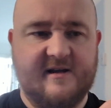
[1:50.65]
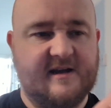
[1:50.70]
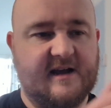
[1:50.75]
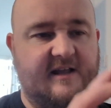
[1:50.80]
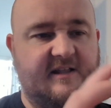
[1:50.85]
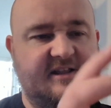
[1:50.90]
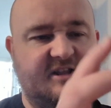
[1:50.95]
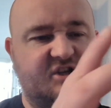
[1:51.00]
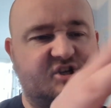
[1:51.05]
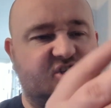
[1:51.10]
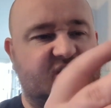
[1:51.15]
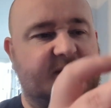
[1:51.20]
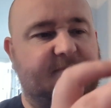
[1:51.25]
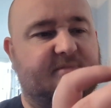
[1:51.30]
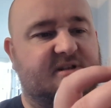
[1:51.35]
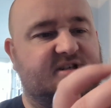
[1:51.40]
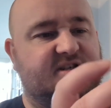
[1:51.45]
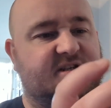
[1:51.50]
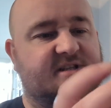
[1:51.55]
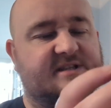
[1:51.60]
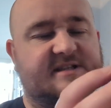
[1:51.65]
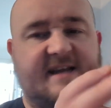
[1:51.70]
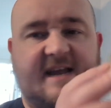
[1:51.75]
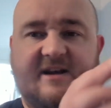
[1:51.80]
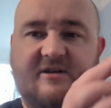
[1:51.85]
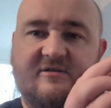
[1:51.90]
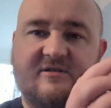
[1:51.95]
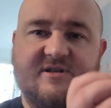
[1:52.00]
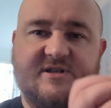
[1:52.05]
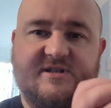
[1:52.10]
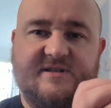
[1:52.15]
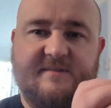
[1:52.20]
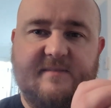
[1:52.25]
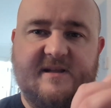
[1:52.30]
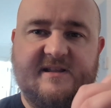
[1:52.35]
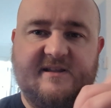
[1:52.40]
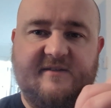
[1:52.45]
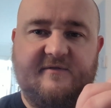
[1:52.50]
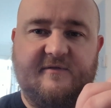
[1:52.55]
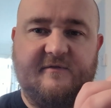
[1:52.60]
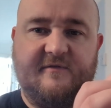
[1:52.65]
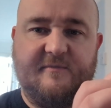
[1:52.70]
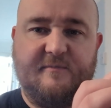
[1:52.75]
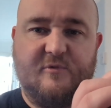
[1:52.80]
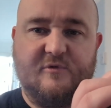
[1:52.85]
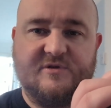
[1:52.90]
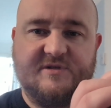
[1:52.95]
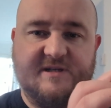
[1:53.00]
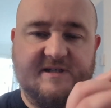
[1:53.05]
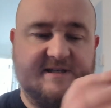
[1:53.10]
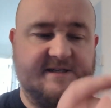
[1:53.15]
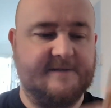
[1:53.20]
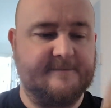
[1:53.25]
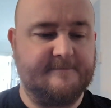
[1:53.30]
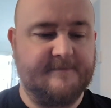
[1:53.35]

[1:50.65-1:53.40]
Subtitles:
I like the shape of this container. It's a bit different from most things.